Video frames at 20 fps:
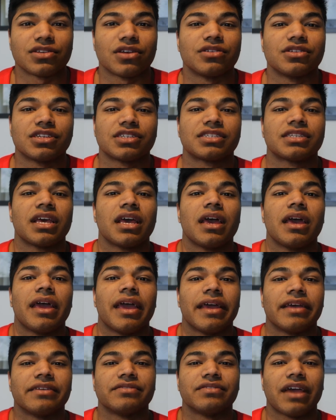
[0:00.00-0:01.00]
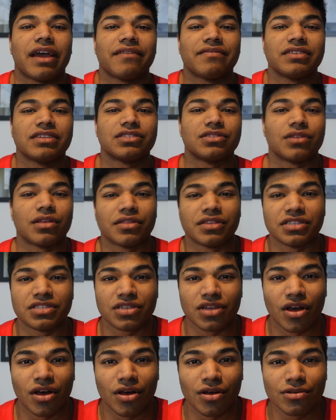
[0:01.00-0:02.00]
So just if you have these
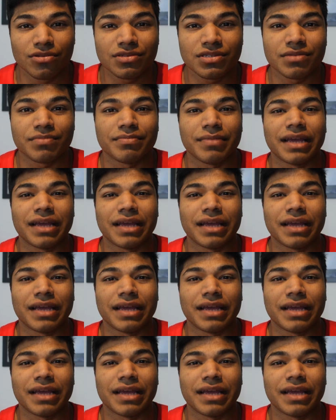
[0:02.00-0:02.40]
goals,